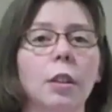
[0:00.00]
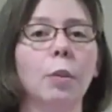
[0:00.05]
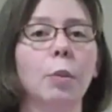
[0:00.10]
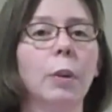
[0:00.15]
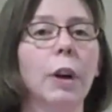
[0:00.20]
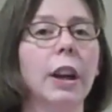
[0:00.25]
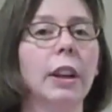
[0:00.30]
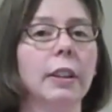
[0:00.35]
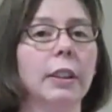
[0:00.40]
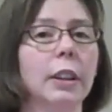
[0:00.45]

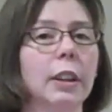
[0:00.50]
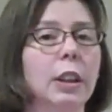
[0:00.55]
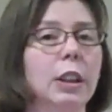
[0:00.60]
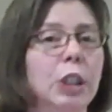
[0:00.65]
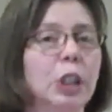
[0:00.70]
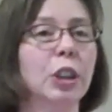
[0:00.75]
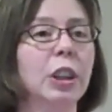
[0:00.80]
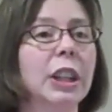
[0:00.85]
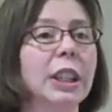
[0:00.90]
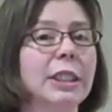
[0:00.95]
well,
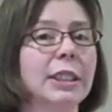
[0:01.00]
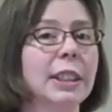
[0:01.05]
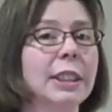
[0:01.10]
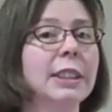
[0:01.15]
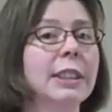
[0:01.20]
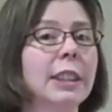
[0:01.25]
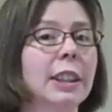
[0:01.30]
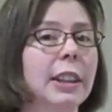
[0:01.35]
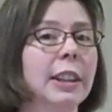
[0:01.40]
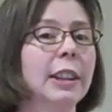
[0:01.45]
your
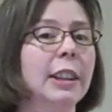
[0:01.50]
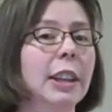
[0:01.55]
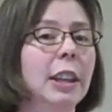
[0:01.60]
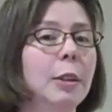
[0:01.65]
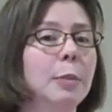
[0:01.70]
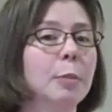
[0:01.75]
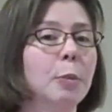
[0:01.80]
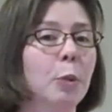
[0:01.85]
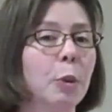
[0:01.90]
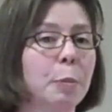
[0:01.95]
existing
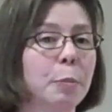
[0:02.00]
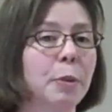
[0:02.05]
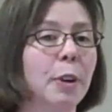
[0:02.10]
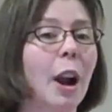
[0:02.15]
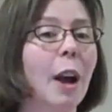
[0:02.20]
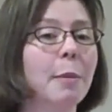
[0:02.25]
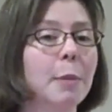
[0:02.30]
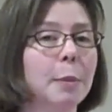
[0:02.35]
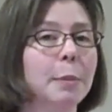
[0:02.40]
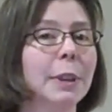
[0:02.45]
theme will
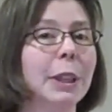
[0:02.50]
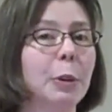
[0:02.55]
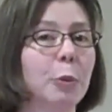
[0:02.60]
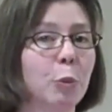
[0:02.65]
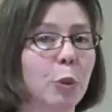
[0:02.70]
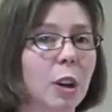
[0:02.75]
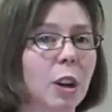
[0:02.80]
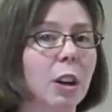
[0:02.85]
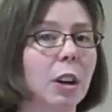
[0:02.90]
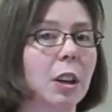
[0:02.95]
probably I, I,
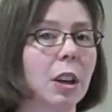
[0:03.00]
work.